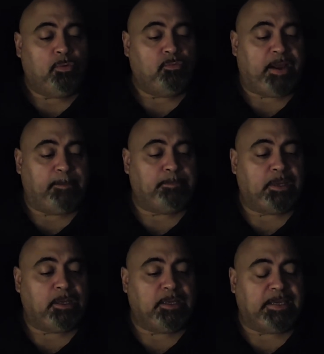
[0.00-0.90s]
ramp
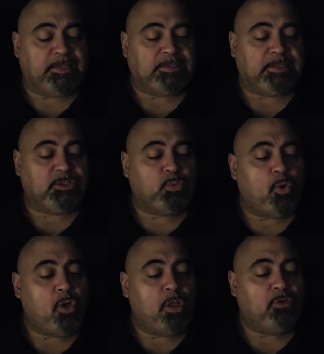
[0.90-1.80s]
against its
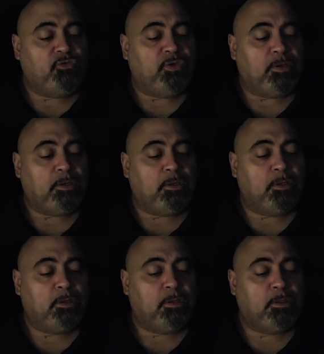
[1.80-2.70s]
walls.
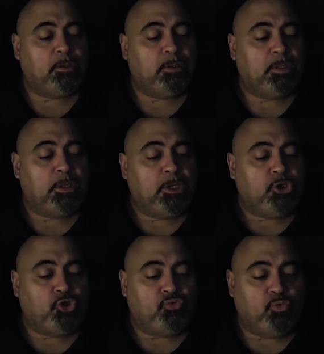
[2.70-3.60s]

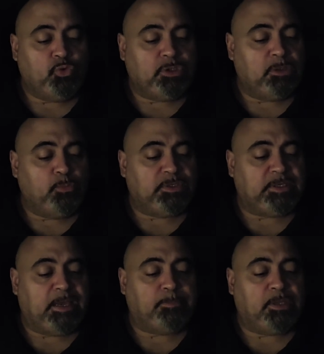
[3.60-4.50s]
Jerusalem was
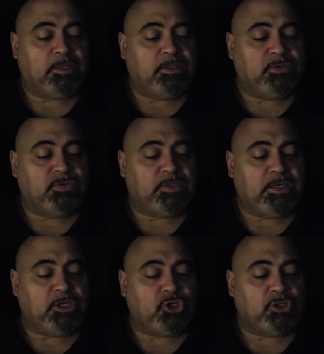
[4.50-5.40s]
kept under
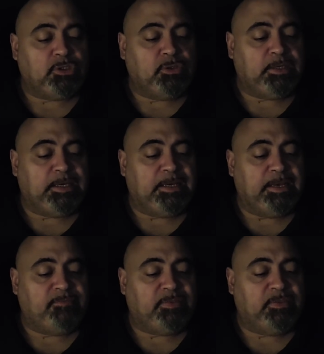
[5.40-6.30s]
siege until the
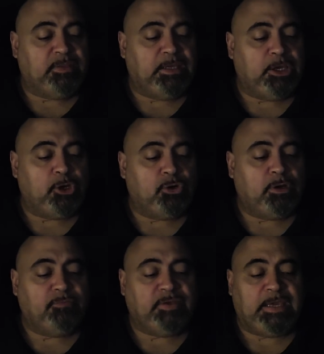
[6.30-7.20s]
11th year
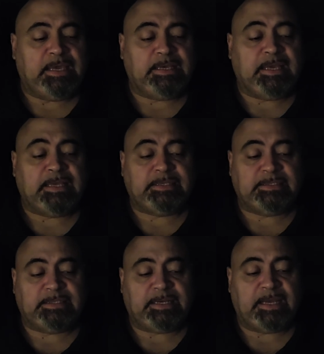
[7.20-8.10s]
of King
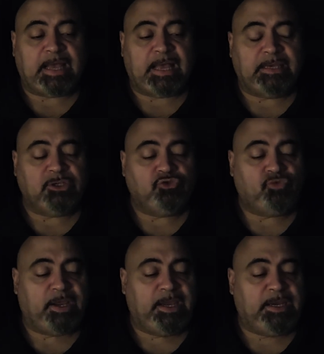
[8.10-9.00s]
Zedekiah's
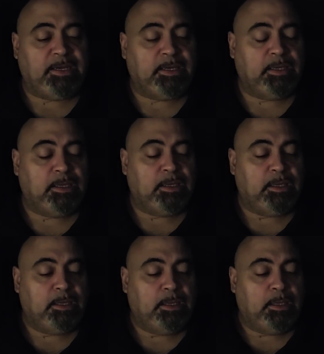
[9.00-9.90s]
reign.
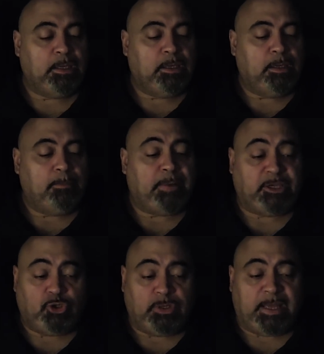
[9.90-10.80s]
By
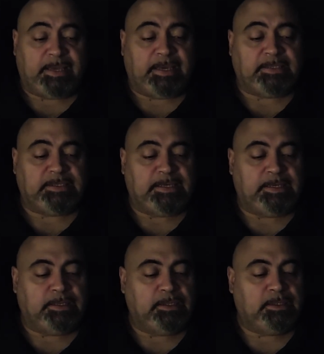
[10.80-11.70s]
July
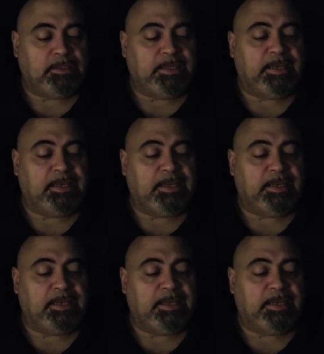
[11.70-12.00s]
18, in the